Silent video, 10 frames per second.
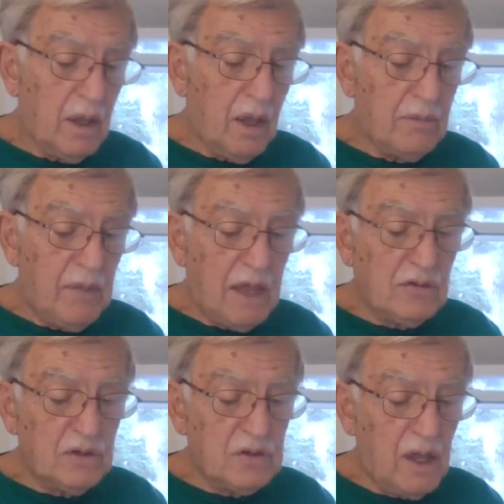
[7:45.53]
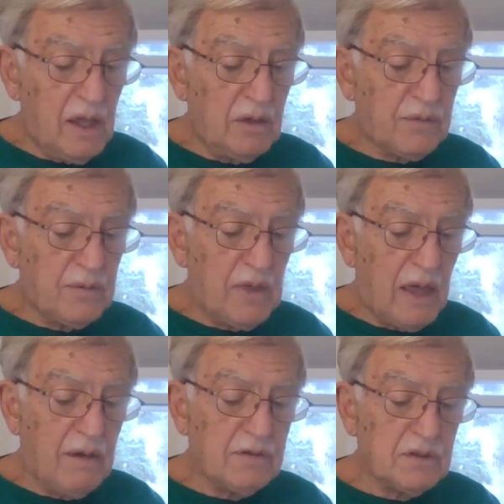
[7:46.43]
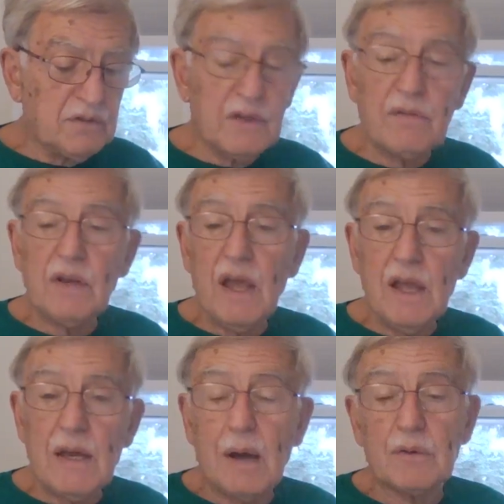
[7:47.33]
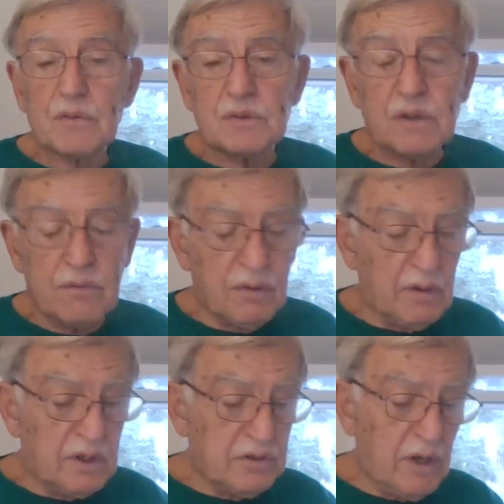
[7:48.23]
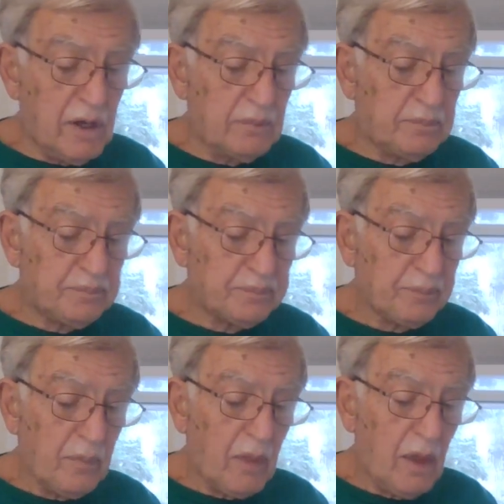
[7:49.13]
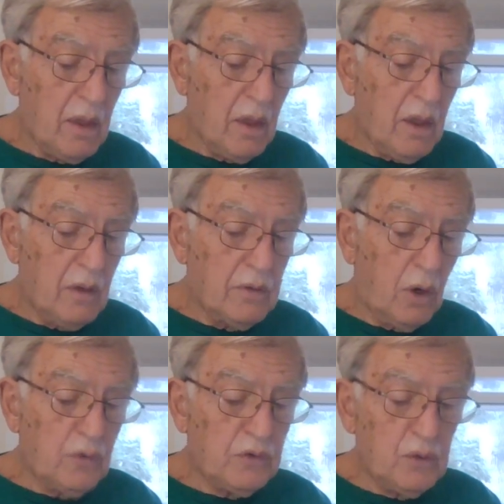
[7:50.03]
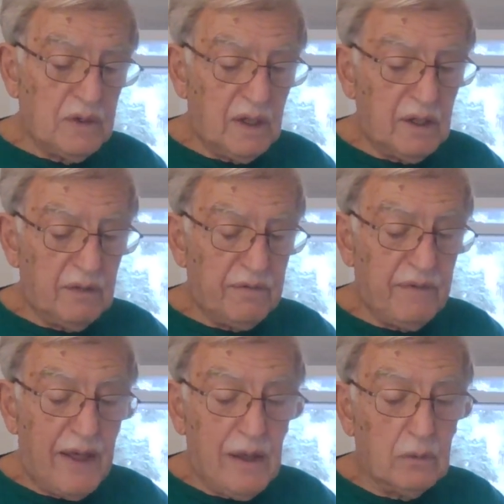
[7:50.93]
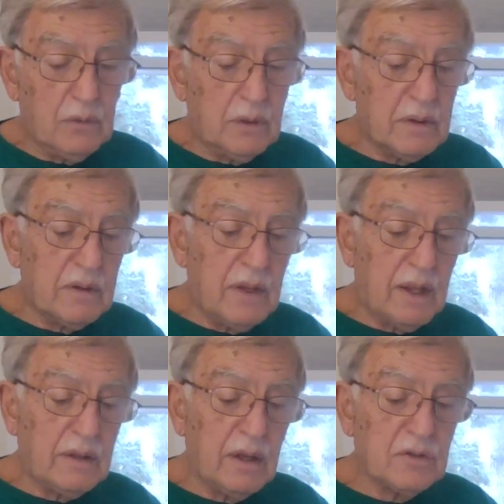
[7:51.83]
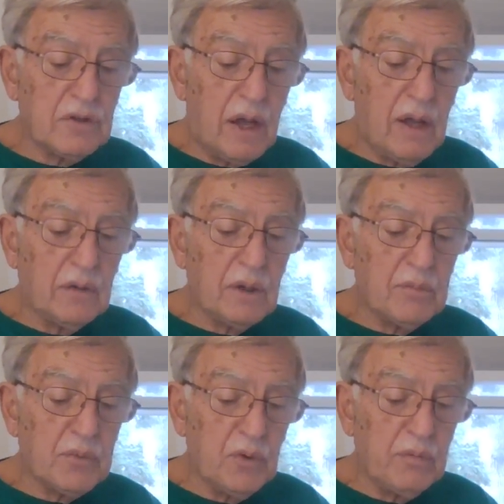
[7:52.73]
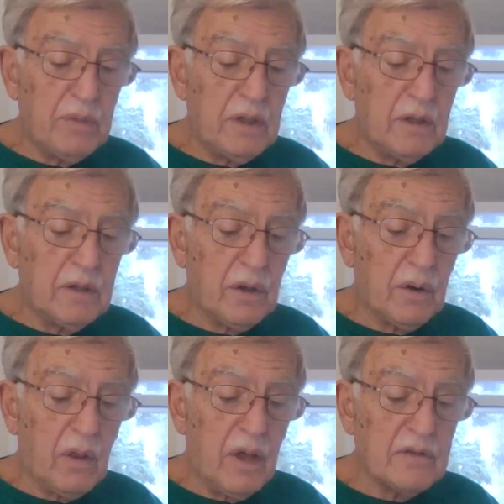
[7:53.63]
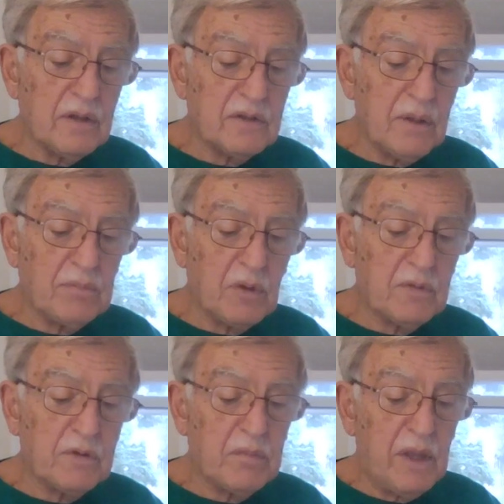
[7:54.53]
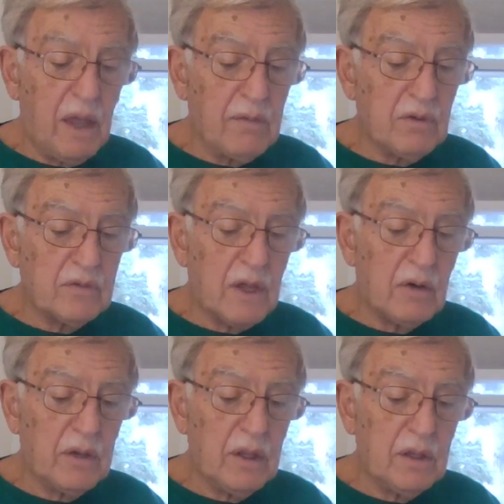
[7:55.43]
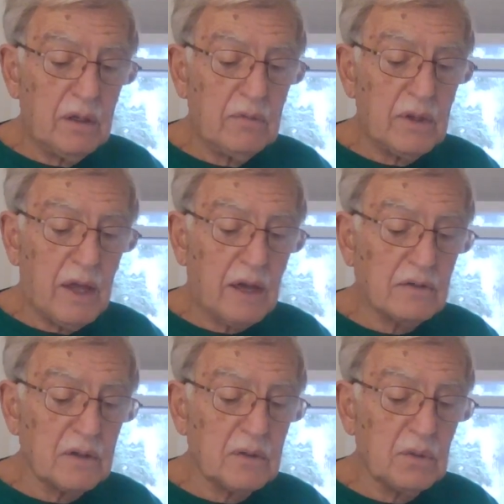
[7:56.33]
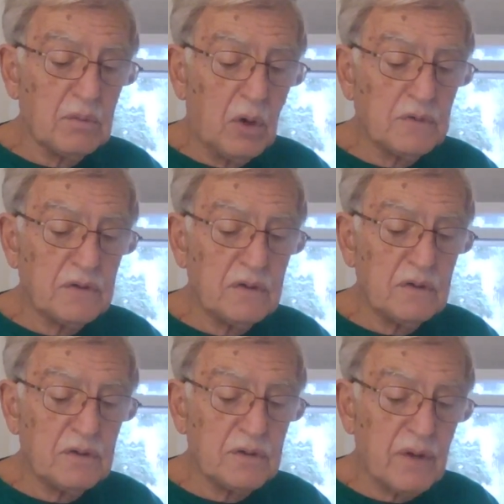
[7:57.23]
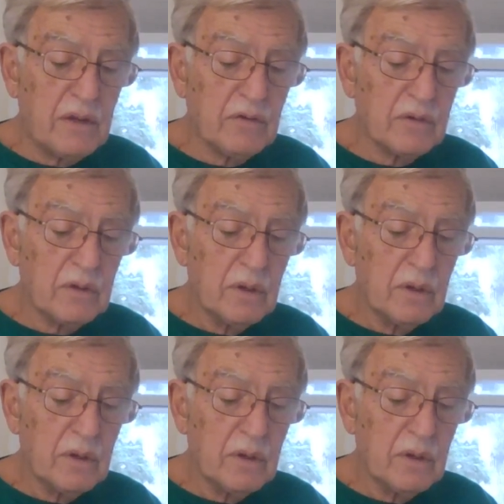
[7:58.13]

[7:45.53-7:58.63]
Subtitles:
a major change from the average of 7 to 8 hours, which I've already shared. Those who did found that their child improvement internalizing symptoms of behaviors that are hidden reactions to emotions and stress